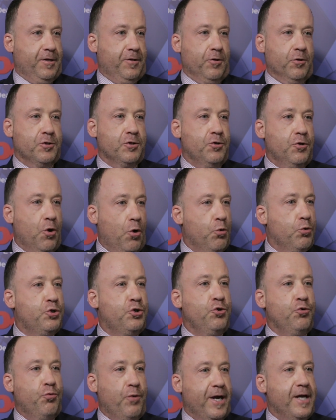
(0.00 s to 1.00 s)
There's no
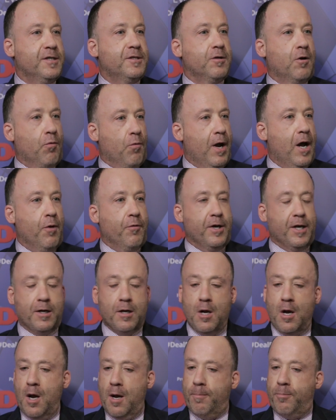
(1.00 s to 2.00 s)
two ways around it.
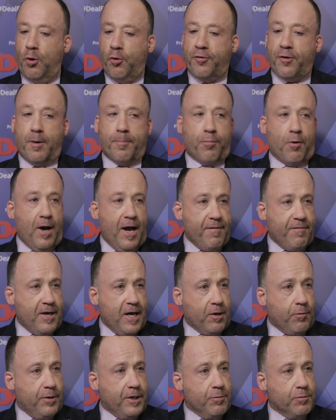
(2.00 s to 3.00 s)
Both our private
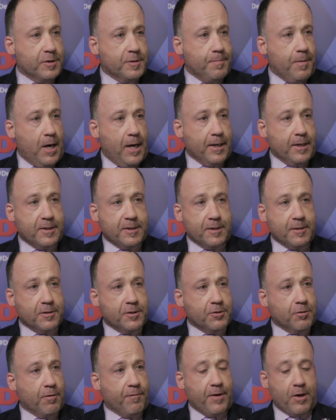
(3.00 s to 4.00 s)
equity respondents to the
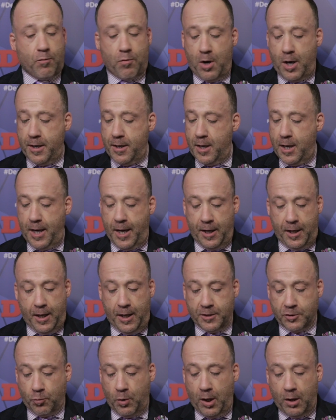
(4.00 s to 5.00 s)
survey, Rhonda,
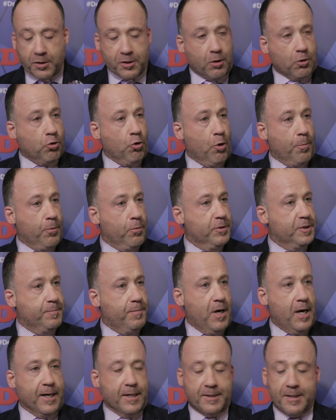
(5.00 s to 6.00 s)
as well as our corporate
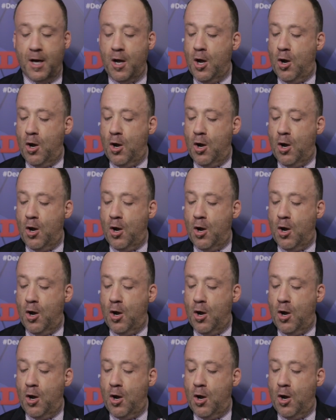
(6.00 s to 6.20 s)
respondents,